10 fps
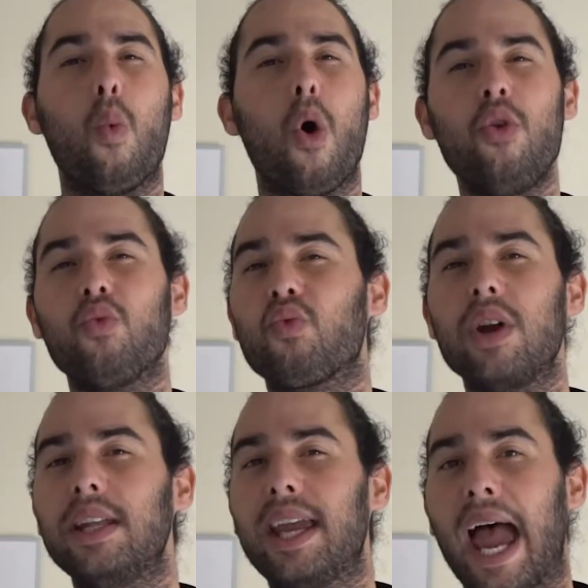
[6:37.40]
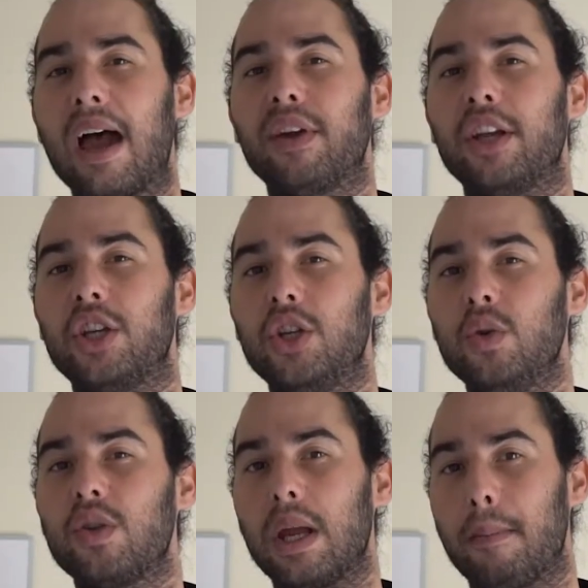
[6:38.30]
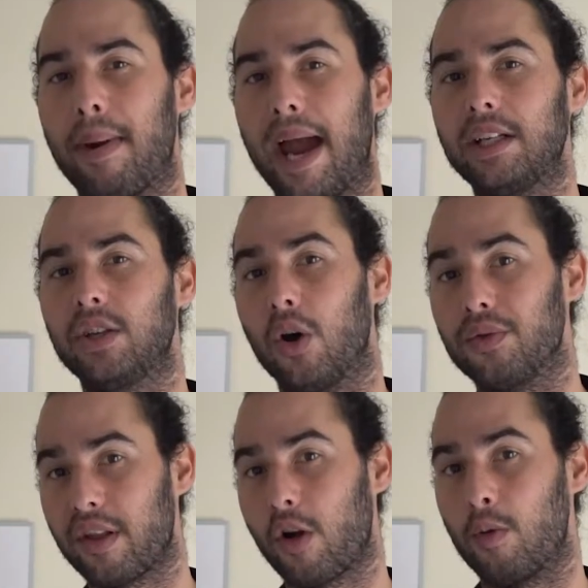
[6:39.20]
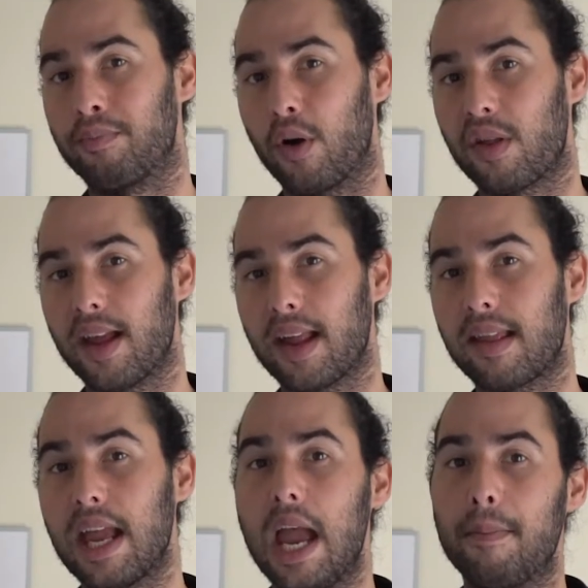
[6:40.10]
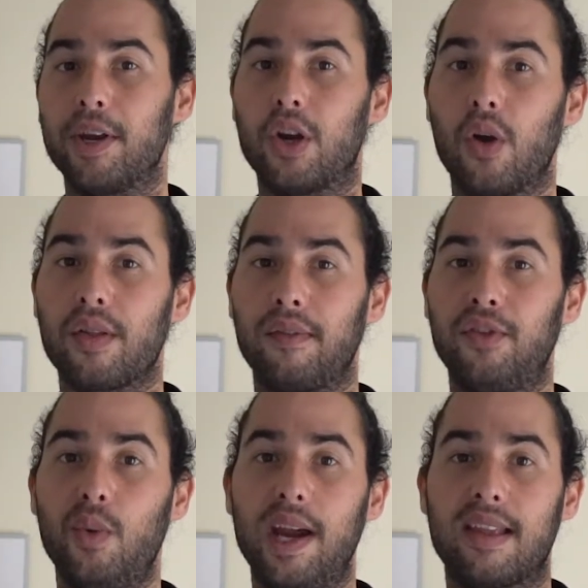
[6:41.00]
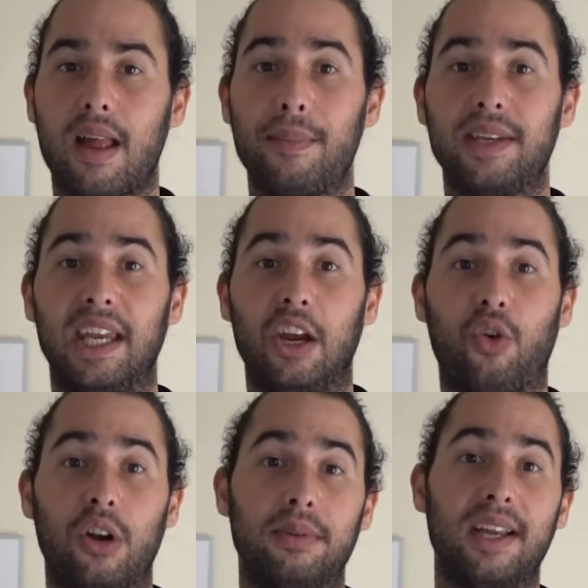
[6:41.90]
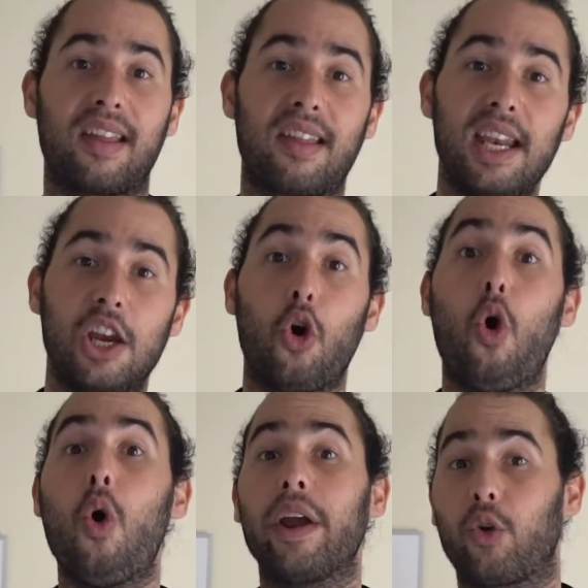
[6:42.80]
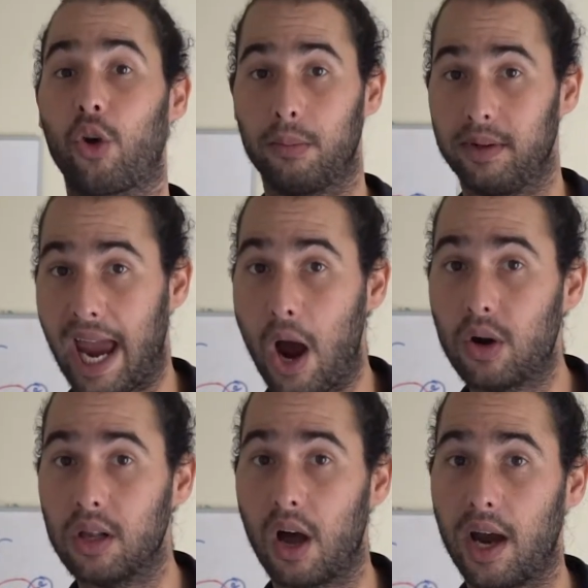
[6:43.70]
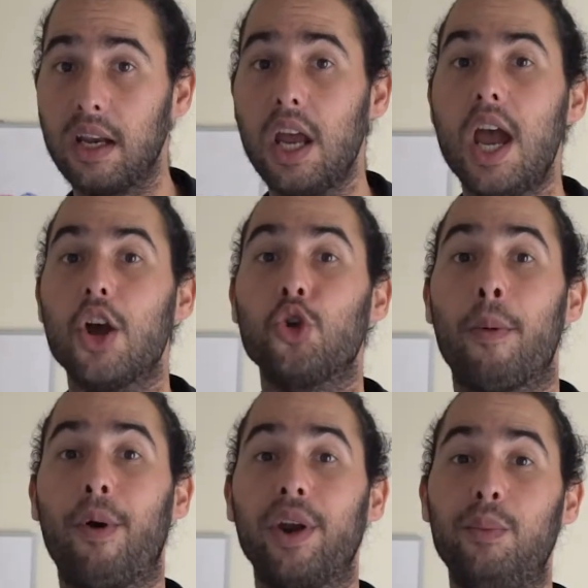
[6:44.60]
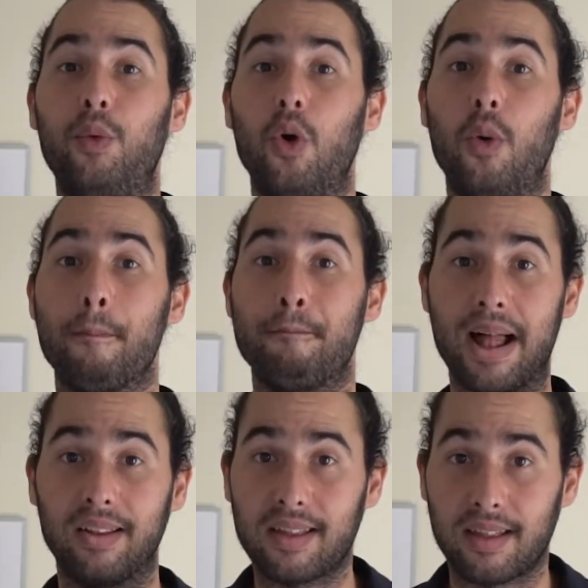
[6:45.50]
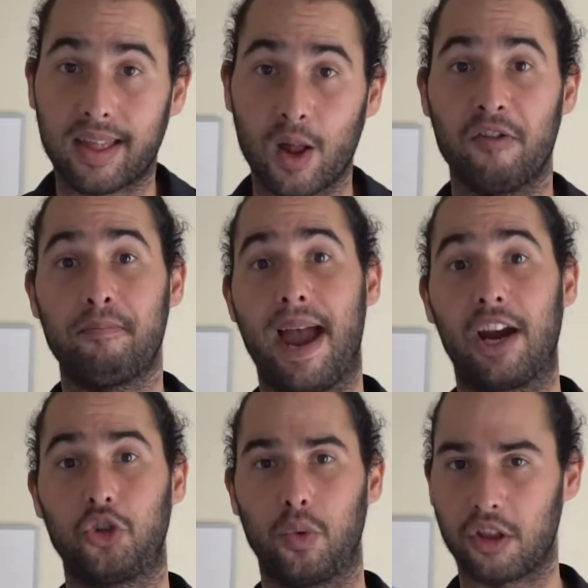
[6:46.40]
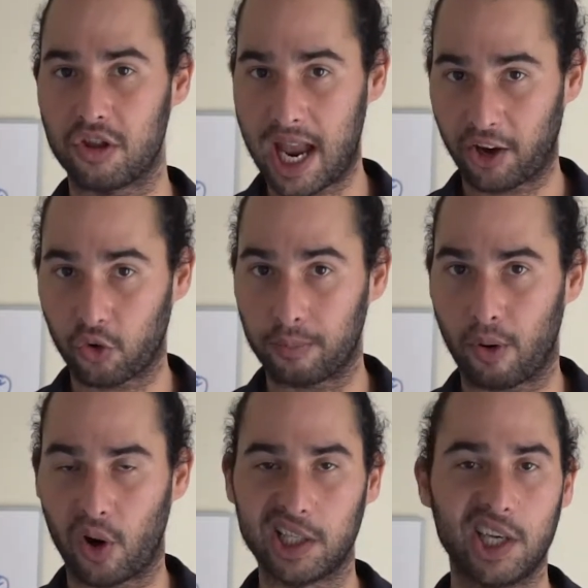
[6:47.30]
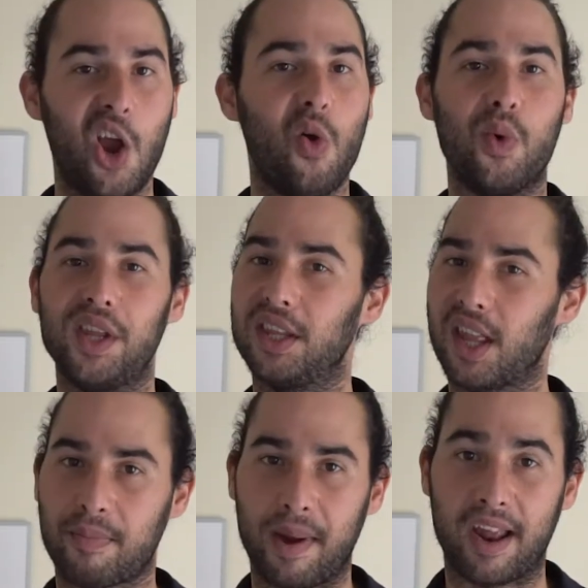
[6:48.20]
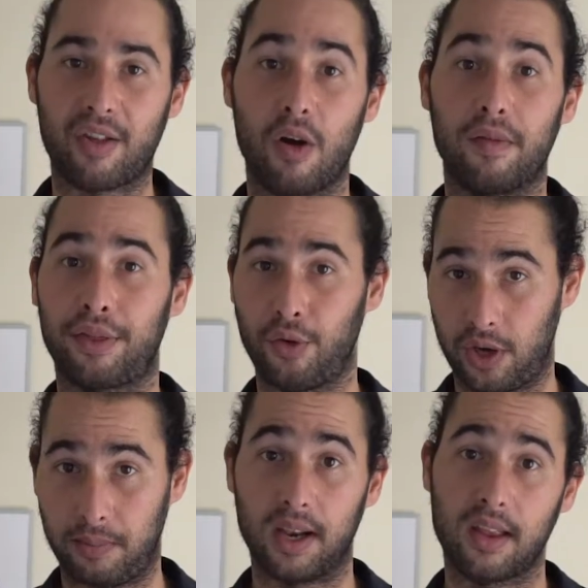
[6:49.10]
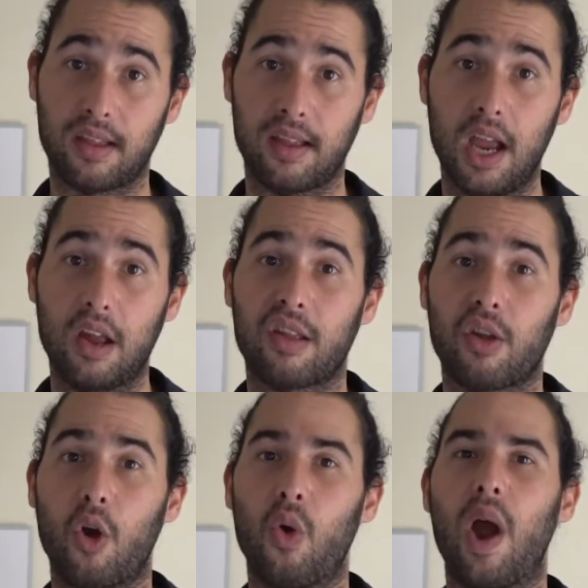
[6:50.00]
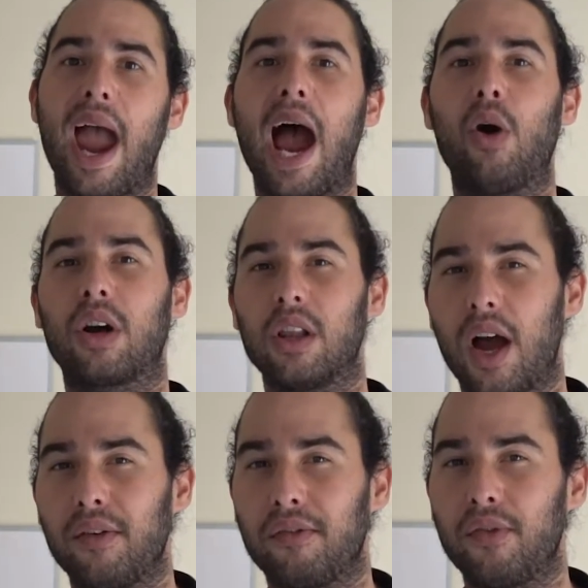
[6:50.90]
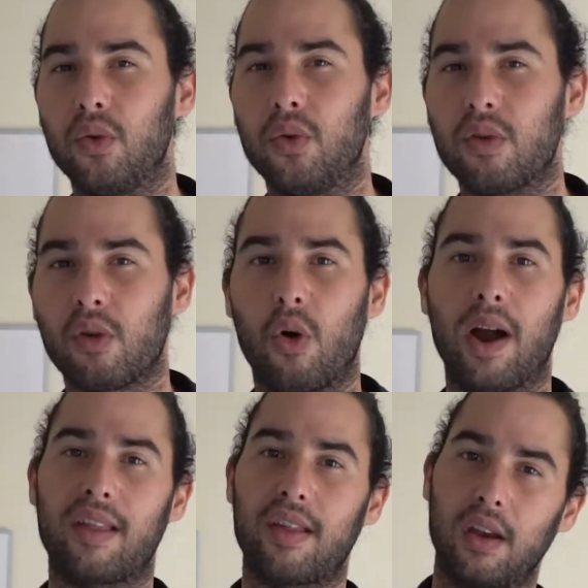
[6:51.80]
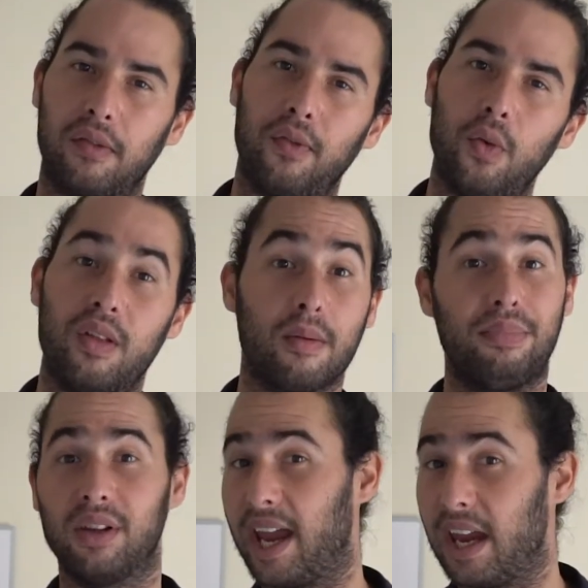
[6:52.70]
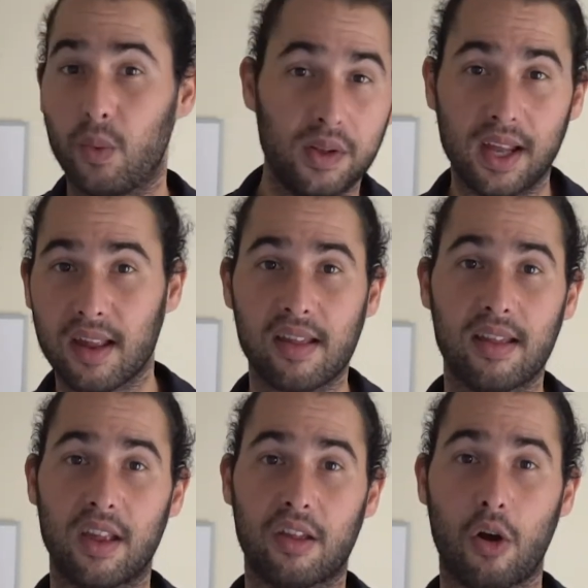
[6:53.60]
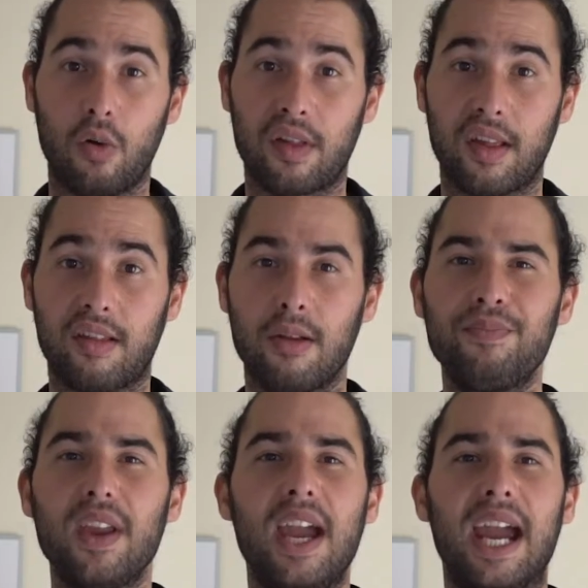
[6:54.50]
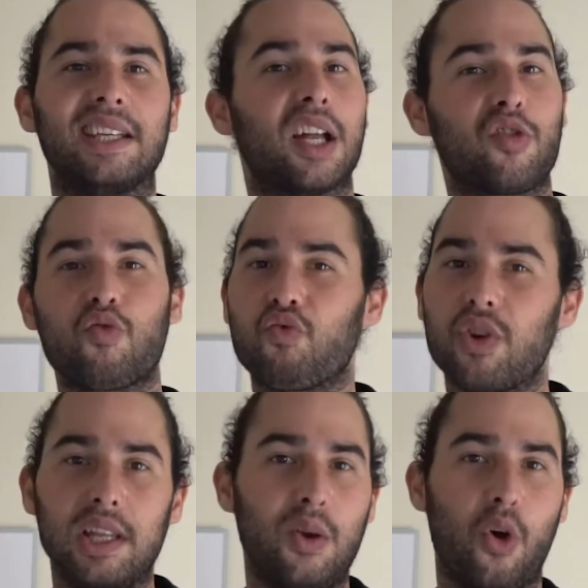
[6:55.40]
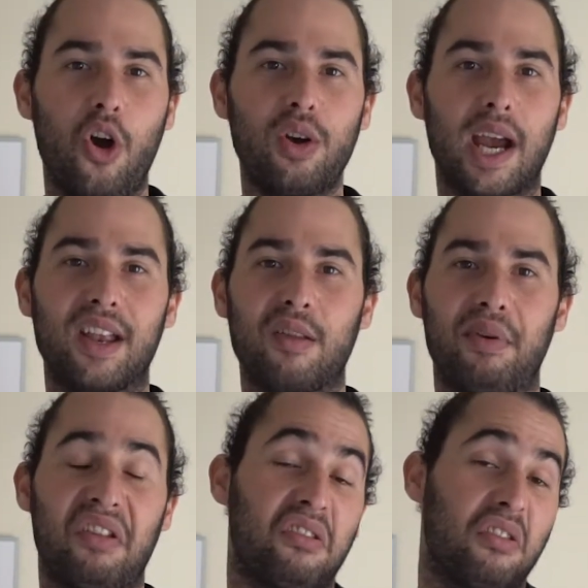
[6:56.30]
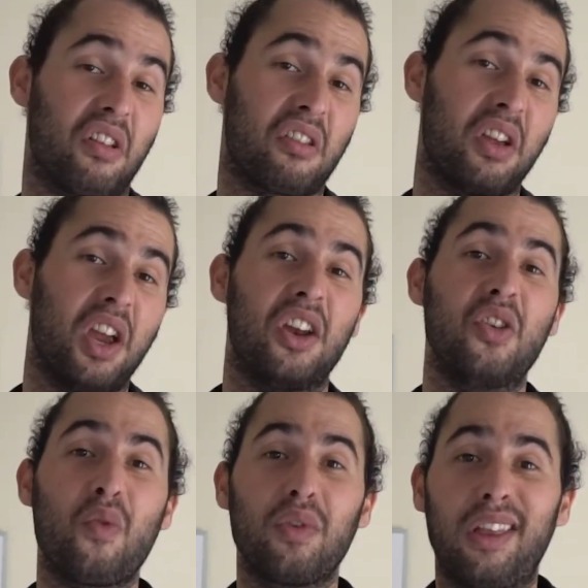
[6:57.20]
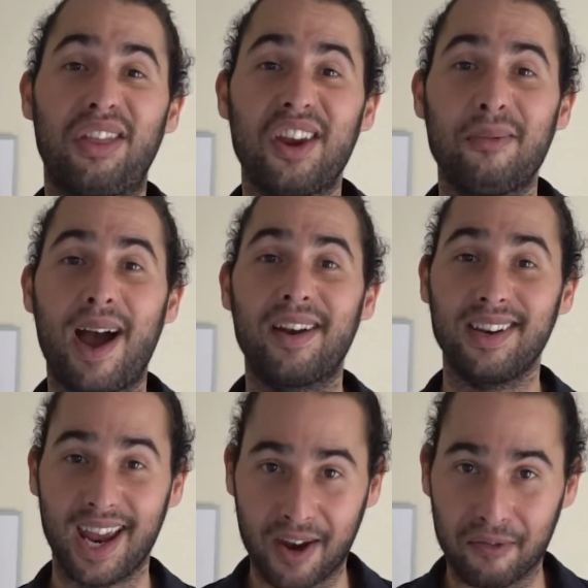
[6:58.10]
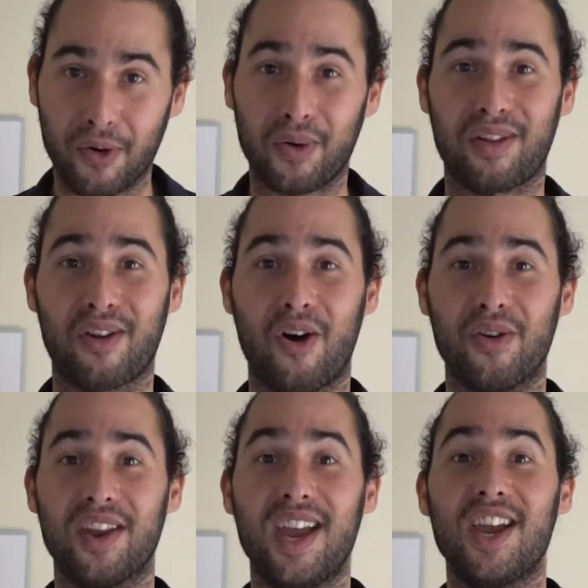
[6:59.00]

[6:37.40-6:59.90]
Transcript: won't really have a huge impact on this whole process, because if you eat something incredibly acidic or incredibly alkaline, your body will balance itself back to its natural point within the space of 30 minutes. So alkaline foods or acidic foods and playing with this whole system, it doesn't really work, and it's best to just not really think about it and focus on